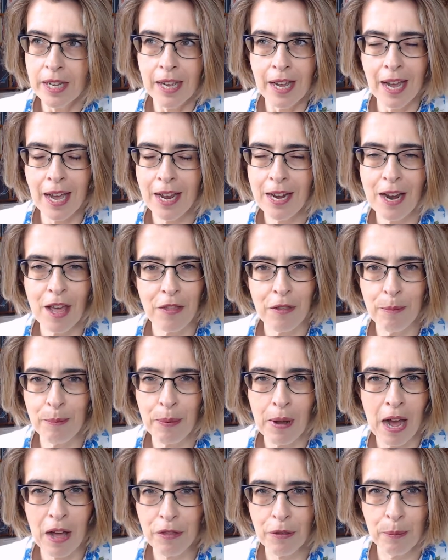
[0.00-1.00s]

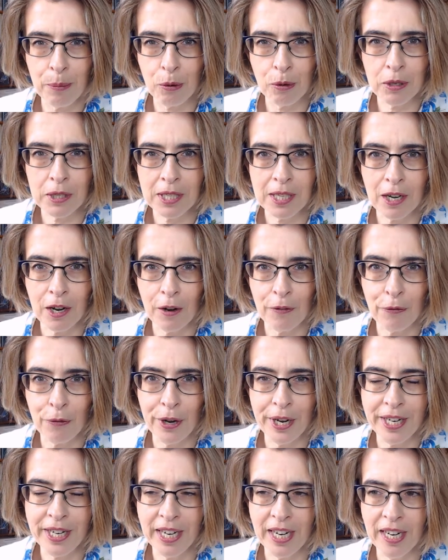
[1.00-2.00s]
another other books that I've
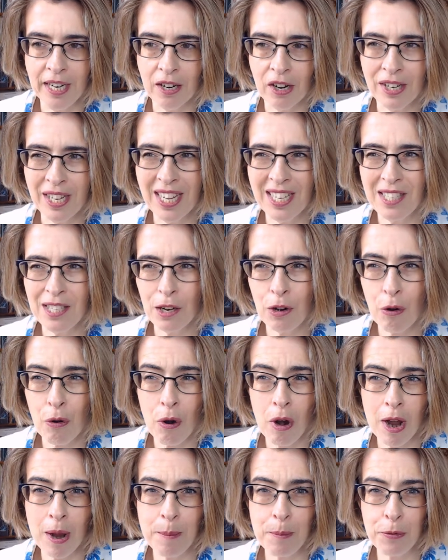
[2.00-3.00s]
read in, I guess, a
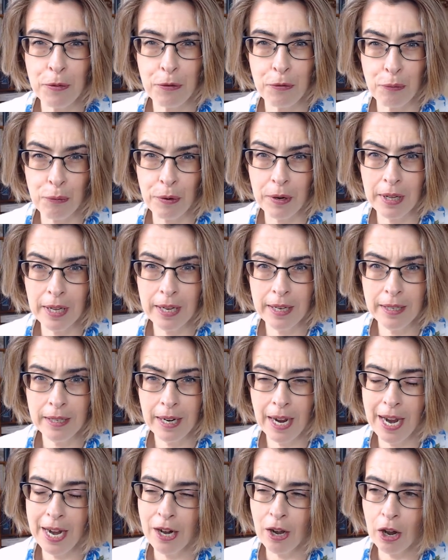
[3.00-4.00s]
crime thriller,
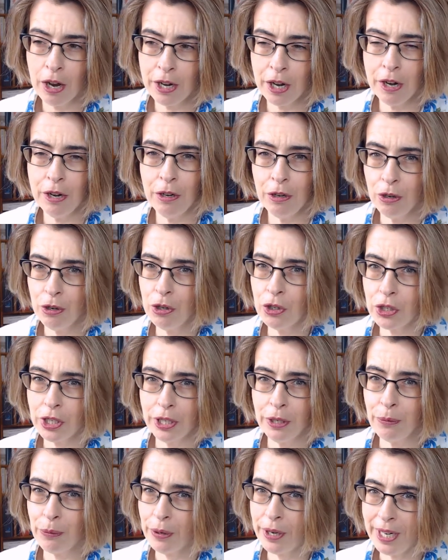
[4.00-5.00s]
and I don't
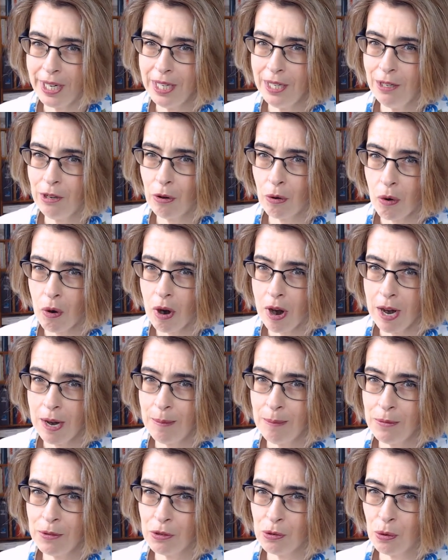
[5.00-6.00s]
usually read
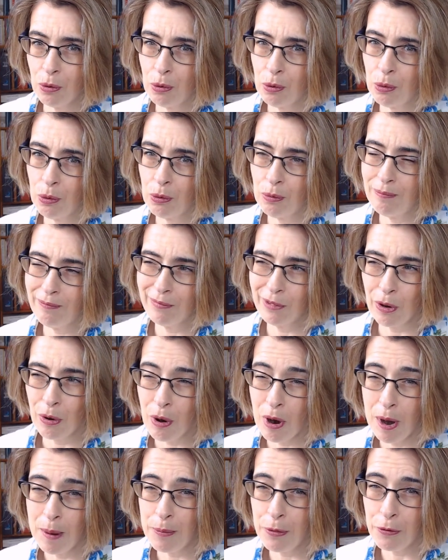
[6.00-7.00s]
crimes or
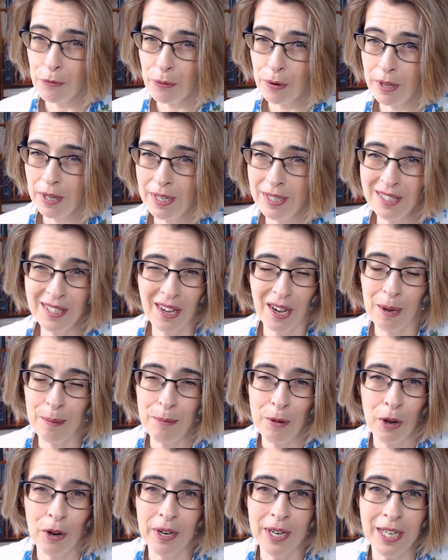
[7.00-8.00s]
crime thrillers. I'm
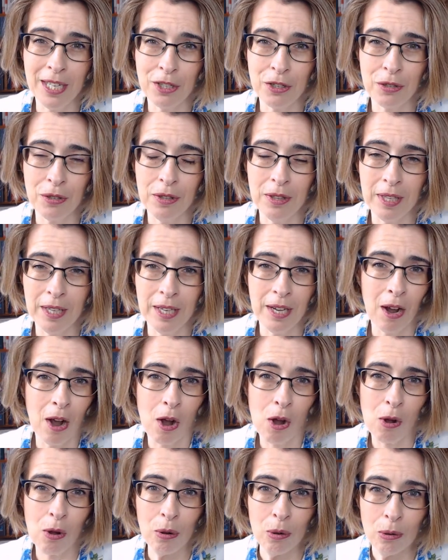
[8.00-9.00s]
not into the
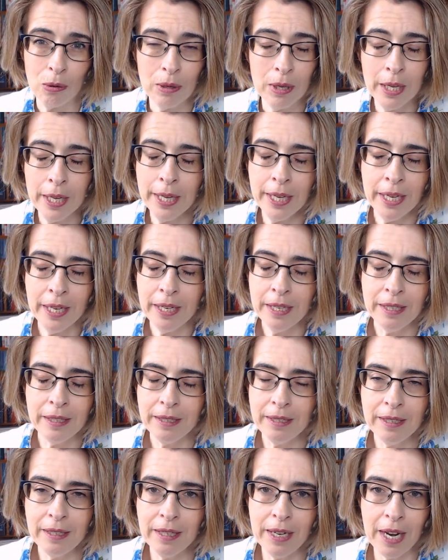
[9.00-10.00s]
whole
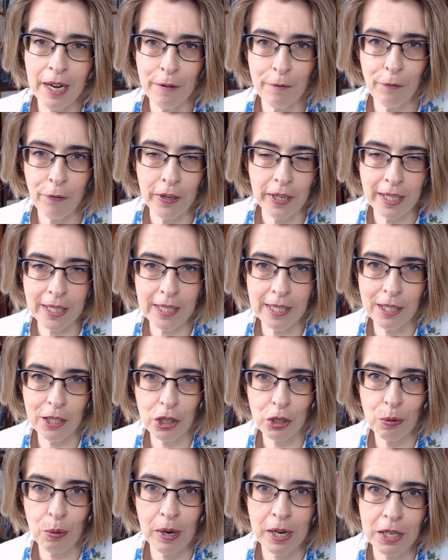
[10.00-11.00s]
Netflix
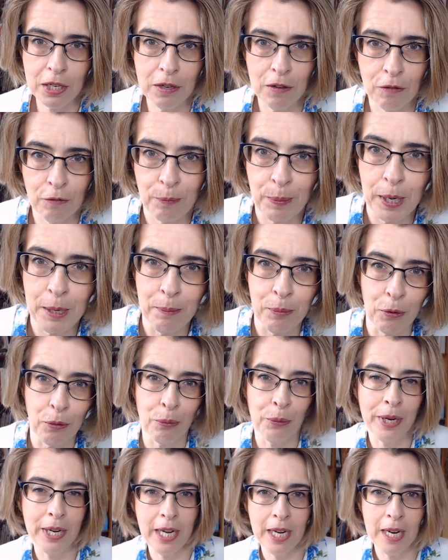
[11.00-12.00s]
situation of people
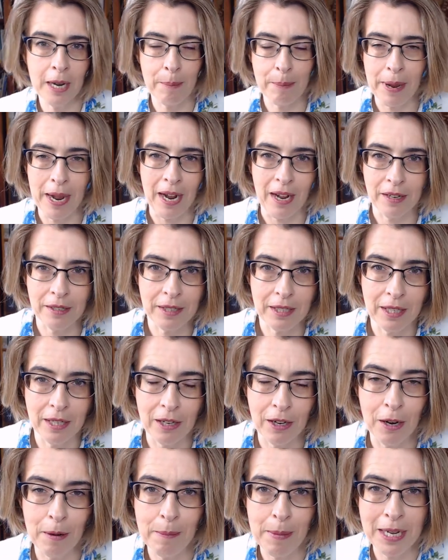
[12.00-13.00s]
reading about, you
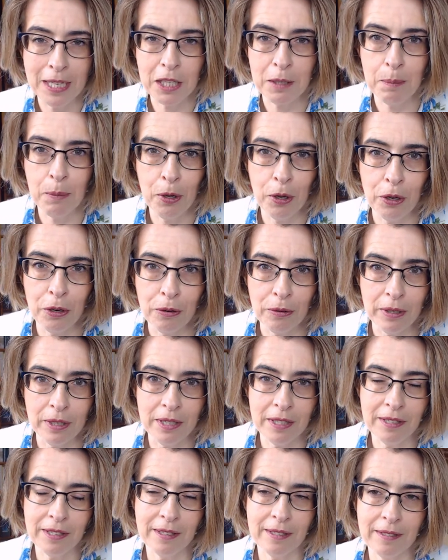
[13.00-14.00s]
know, mass
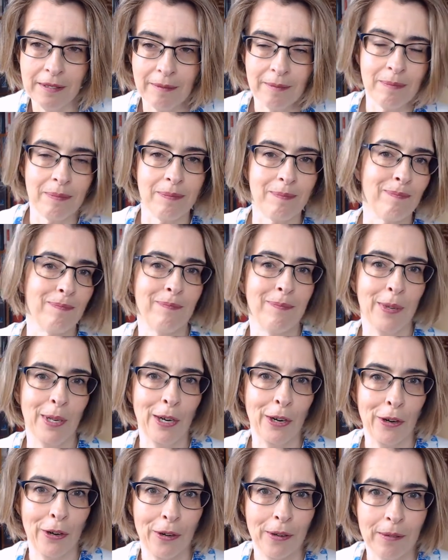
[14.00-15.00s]
murderers and, you
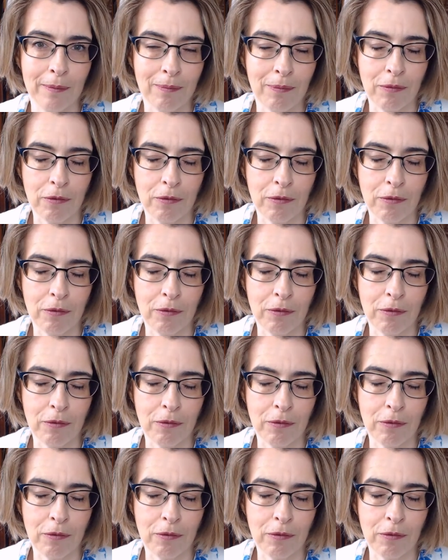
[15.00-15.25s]
know,